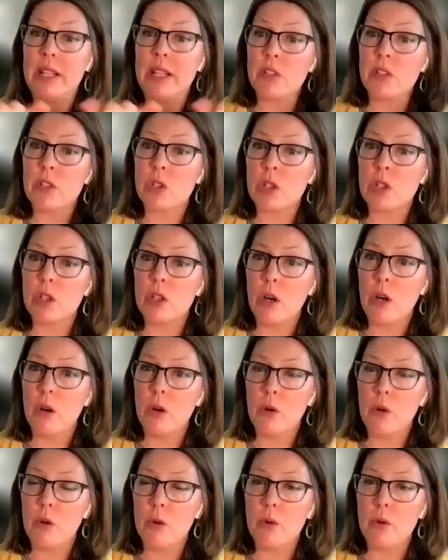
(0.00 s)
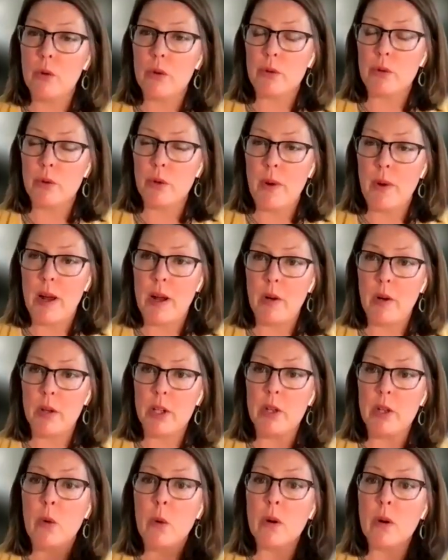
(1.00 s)
needs to go throughout
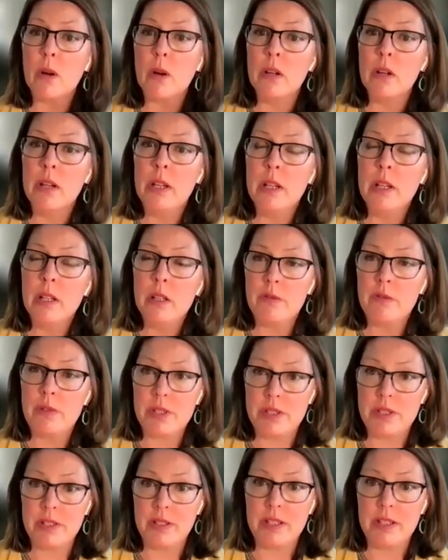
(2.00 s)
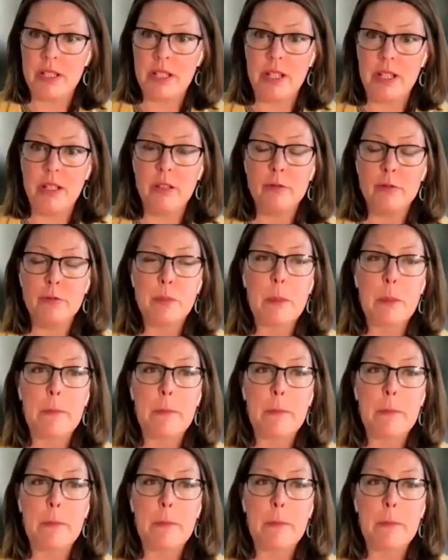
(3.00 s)
your facility.